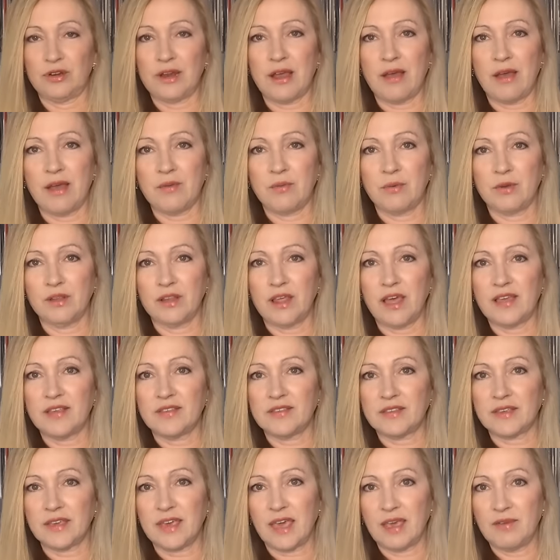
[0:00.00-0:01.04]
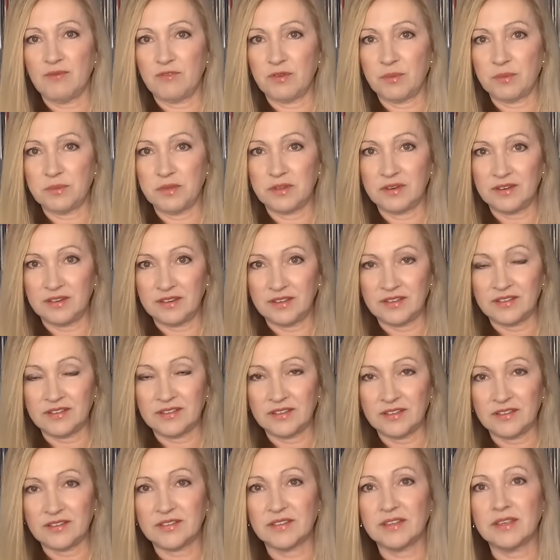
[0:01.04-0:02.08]
Now, I realize it came from the
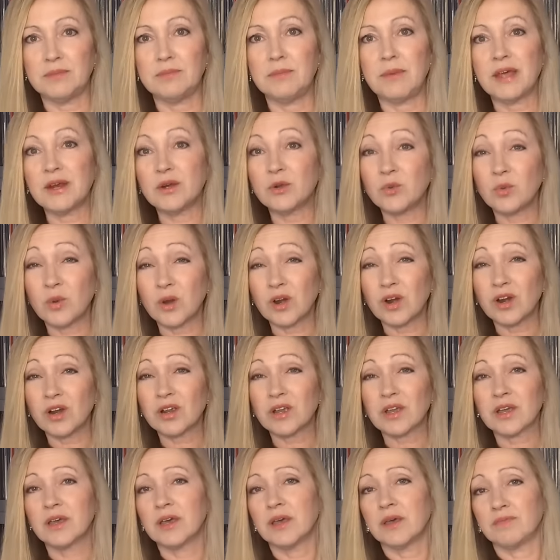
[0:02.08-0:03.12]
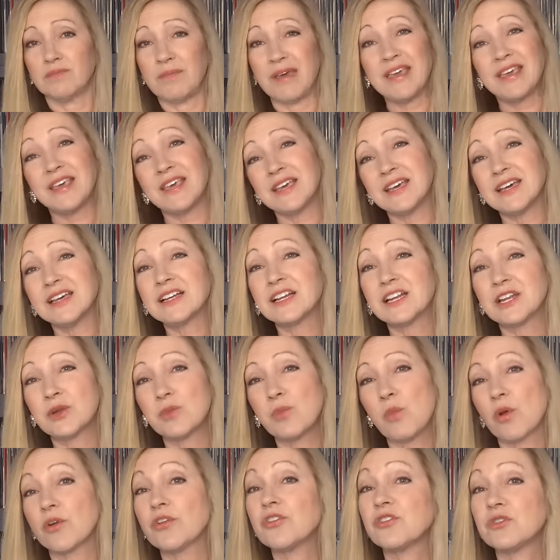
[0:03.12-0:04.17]
DCC metalwork, making it a little
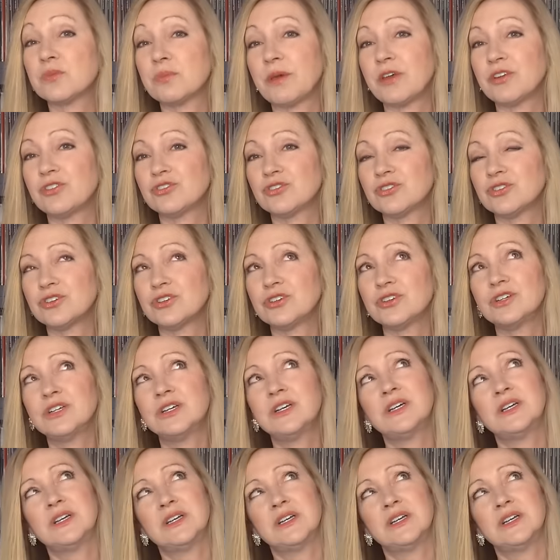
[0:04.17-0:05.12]
more special.